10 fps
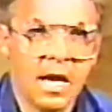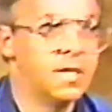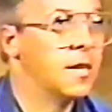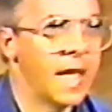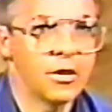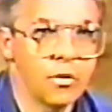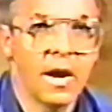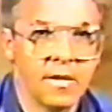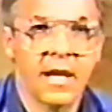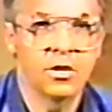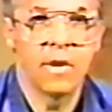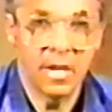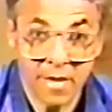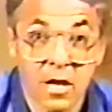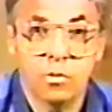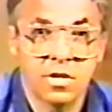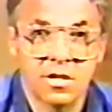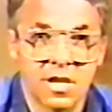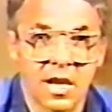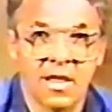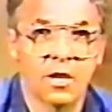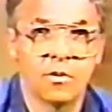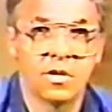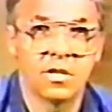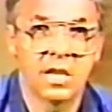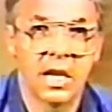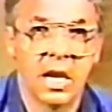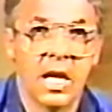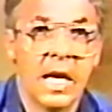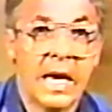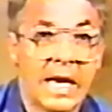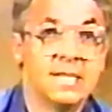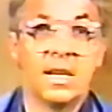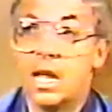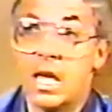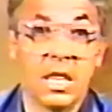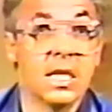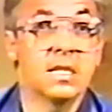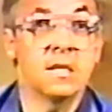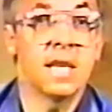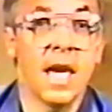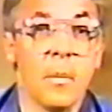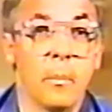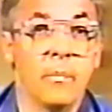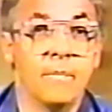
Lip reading: He said, that's right, that's right. That's what you said, that's what you said. He said, this is him.